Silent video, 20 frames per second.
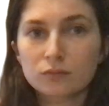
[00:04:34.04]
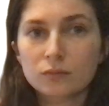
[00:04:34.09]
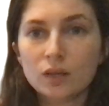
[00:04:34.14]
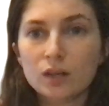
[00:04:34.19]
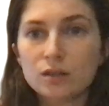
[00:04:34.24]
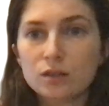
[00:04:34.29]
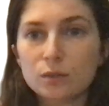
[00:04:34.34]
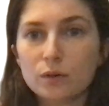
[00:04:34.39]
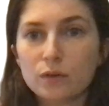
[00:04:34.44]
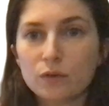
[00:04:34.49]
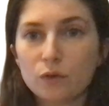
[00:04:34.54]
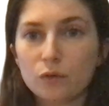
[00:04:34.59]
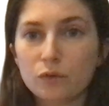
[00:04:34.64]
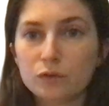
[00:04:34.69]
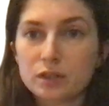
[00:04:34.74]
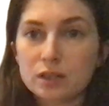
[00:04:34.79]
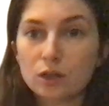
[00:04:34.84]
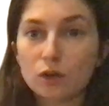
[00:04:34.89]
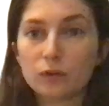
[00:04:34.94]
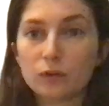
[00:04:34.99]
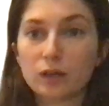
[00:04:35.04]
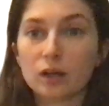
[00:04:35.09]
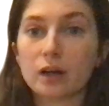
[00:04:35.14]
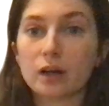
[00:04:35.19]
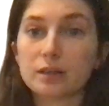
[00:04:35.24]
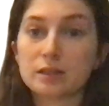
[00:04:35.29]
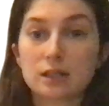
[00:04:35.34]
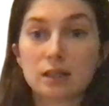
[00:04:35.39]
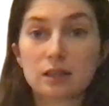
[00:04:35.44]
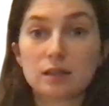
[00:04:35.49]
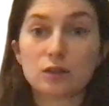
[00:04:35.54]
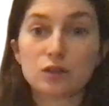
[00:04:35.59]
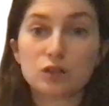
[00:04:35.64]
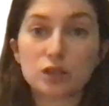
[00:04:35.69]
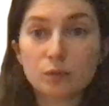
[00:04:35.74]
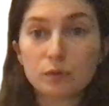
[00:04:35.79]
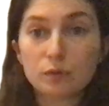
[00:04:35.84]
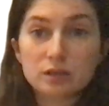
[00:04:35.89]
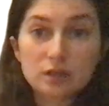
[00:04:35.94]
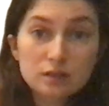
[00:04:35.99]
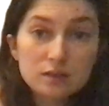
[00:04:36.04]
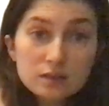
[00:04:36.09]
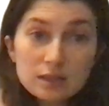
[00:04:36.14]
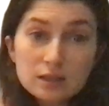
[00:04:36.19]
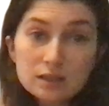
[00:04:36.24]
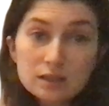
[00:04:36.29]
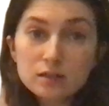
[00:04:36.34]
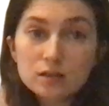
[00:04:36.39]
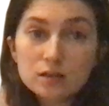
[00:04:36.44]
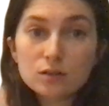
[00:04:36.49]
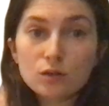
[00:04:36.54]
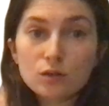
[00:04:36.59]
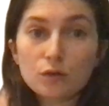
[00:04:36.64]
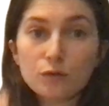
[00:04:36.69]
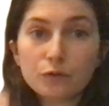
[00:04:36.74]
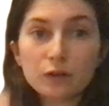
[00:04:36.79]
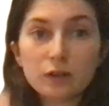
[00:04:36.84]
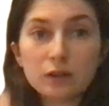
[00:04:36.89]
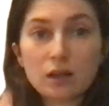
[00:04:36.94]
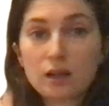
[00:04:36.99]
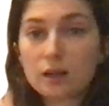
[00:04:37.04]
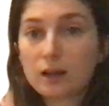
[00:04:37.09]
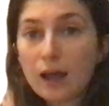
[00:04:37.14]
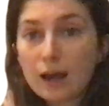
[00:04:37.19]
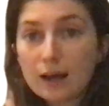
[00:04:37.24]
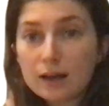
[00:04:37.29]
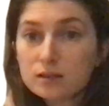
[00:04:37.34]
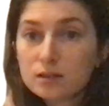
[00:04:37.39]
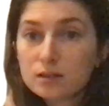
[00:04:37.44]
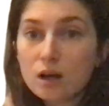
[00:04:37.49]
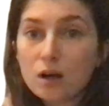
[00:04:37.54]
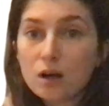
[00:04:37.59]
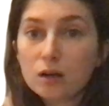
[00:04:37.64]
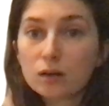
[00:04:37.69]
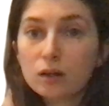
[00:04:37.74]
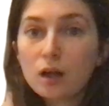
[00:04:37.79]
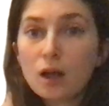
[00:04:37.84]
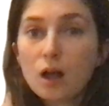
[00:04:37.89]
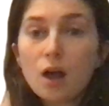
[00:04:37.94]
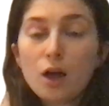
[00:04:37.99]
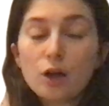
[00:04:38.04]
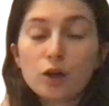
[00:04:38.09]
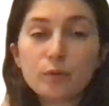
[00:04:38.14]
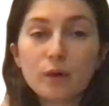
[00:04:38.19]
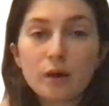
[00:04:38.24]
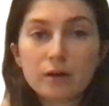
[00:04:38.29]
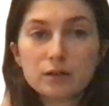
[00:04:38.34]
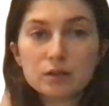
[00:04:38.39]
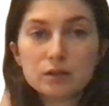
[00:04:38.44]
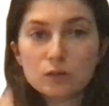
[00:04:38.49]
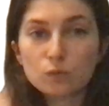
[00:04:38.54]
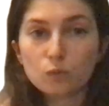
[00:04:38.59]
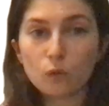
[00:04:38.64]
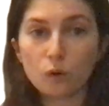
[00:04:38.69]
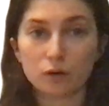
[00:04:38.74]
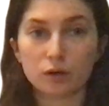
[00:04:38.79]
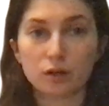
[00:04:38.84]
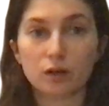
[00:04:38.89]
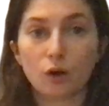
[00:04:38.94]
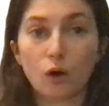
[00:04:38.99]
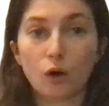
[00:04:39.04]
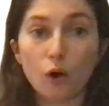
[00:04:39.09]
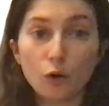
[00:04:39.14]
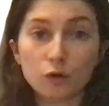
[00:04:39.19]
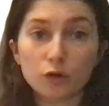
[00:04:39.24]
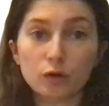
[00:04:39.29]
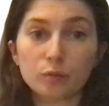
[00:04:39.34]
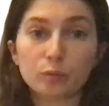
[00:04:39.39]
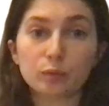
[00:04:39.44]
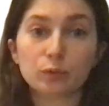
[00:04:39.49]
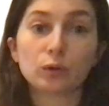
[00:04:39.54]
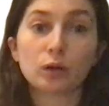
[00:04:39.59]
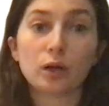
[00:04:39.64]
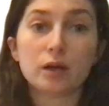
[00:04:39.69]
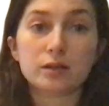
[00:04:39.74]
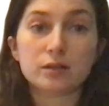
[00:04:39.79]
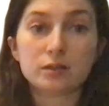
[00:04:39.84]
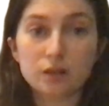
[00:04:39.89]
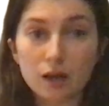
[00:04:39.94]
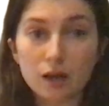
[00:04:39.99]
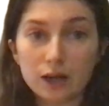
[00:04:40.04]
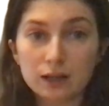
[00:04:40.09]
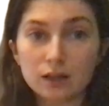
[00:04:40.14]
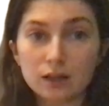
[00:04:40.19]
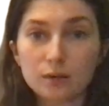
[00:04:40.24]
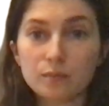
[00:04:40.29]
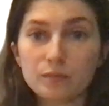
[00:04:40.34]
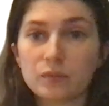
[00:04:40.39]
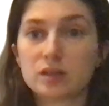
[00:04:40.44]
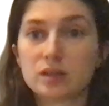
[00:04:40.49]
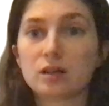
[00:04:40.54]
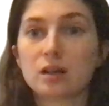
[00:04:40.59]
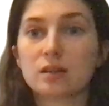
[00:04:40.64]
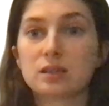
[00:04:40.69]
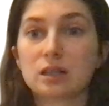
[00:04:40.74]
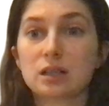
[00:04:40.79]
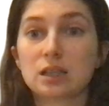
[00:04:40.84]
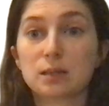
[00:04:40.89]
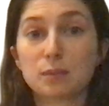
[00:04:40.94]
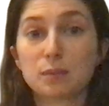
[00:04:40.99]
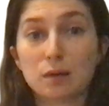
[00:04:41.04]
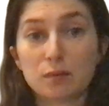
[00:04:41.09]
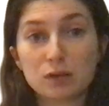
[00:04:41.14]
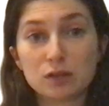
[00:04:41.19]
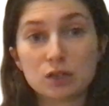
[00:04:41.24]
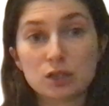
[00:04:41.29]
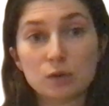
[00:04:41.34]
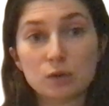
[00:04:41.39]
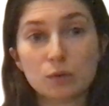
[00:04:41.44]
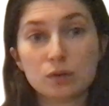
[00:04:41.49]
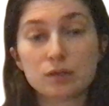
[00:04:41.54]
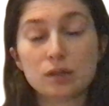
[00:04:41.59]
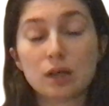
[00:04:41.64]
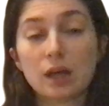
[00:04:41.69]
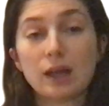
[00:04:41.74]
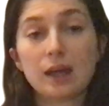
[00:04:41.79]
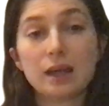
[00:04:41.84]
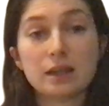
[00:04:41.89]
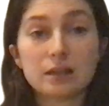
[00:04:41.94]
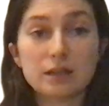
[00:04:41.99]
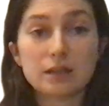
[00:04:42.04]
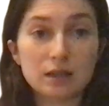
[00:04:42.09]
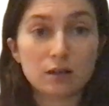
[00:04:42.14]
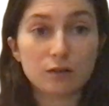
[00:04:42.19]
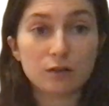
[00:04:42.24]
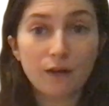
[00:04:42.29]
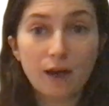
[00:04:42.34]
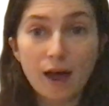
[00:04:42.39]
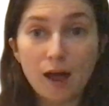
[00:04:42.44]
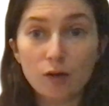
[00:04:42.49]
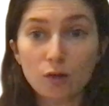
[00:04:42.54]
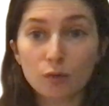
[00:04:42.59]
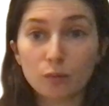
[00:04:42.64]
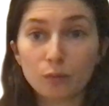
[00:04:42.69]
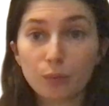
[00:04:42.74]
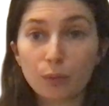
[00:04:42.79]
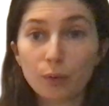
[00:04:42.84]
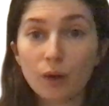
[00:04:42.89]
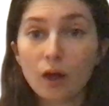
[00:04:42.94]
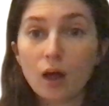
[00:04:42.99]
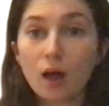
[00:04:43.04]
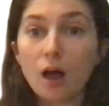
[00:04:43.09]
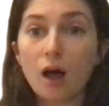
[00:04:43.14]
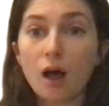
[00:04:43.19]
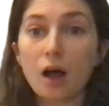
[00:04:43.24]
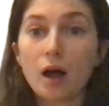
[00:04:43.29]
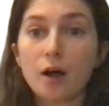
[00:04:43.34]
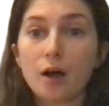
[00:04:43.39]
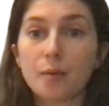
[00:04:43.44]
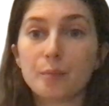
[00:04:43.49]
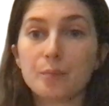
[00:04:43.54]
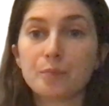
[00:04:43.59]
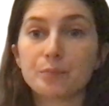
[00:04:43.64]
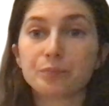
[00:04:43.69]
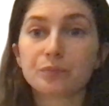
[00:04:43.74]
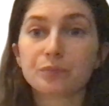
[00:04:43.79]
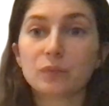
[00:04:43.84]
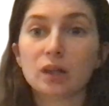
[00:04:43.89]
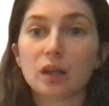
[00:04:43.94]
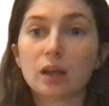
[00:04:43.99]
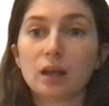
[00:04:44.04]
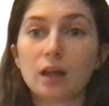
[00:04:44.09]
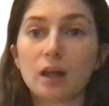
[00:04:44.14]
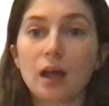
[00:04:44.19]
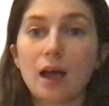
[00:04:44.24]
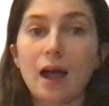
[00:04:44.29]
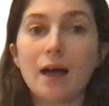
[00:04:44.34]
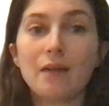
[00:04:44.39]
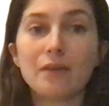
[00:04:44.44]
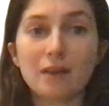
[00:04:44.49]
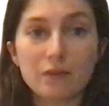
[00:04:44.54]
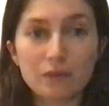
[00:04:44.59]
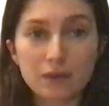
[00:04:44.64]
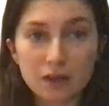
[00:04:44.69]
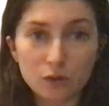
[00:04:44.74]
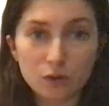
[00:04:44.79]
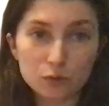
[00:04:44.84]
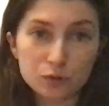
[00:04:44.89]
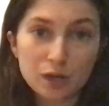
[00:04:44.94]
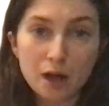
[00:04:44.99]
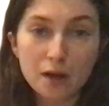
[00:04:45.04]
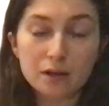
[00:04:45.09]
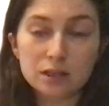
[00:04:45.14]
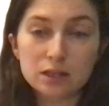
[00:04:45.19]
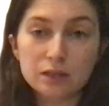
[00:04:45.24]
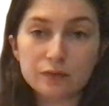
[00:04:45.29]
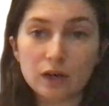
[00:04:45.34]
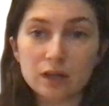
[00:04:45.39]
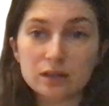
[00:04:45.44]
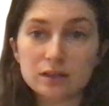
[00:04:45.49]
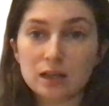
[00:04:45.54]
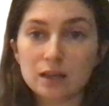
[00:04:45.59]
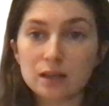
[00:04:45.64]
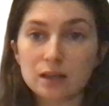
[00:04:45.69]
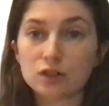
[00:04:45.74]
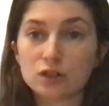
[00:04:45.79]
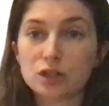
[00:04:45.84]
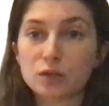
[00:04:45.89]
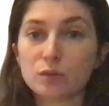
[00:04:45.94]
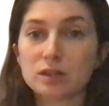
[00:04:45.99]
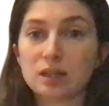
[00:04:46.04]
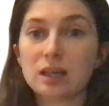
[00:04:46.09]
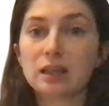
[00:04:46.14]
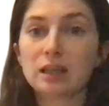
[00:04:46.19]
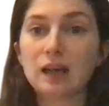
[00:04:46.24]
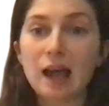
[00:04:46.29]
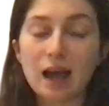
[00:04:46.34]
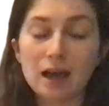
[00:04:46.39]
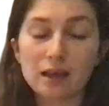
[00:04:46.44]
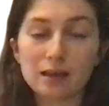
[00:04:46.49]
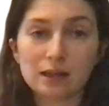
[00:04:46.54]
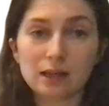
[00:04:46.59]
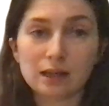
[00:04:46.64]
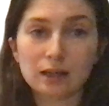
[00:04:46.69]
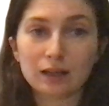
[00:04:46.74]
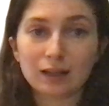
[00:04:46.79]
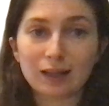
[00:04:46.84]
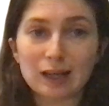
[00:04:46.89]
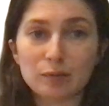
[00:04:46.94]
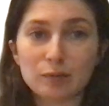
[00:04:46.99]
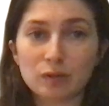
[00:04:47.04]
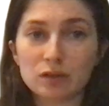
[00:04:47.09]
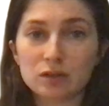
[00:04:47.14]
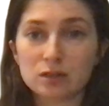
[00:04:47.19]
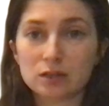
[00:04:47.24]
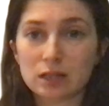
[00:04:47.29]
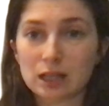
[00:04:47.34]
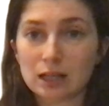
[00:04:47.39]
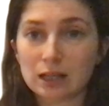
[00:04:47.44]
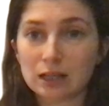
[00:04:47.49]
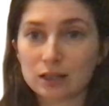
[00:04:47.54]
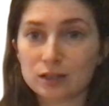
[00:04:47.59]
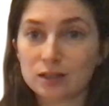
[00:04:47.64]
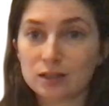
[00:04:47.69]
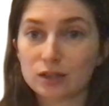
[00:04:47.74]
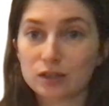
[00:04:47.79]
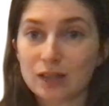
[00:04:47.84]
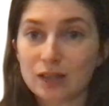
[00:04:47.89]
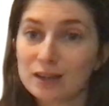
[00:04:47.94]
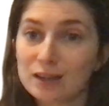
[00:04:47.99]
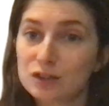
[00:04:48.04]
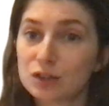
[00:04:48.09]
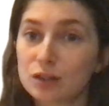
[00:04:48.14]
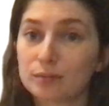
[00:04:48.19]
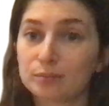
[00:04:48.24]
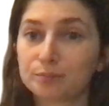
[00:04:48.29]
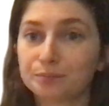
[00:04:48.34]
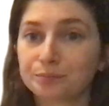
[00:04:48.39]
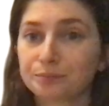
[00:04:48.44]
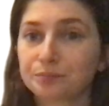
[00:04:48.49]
So we've obviously got the idea that she was a sister sovereign in exile who merited honorable asylum. This idea that maybe she was in need of help um, and then the alternative idea that she was a Catholic claimant to the English succession.